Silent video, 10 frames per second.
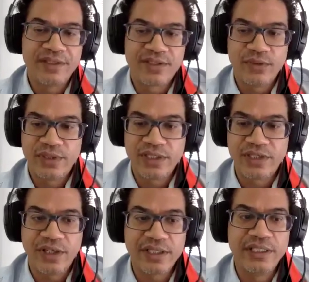it's so
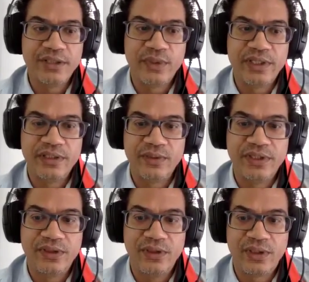disheartening
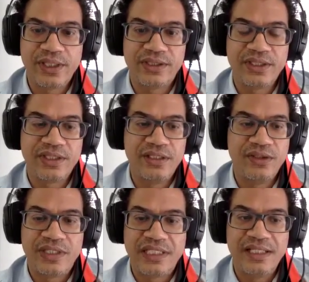when you look at this and
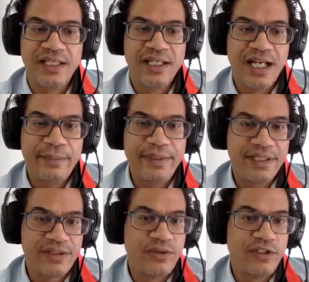you see, I mean,
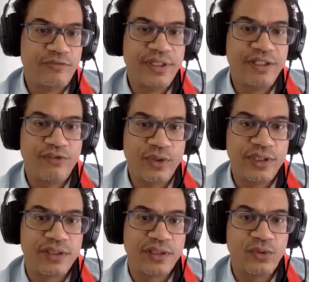this could have been
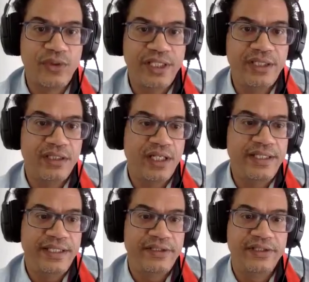avoided already a
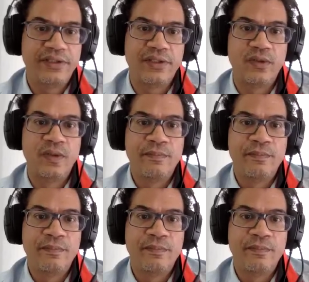year ago.